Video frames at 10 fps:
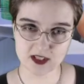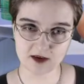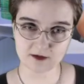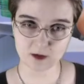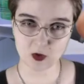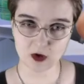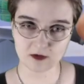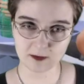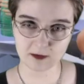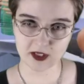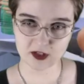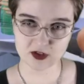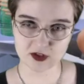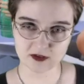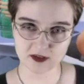have more of a
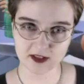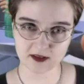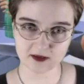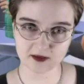picture, right?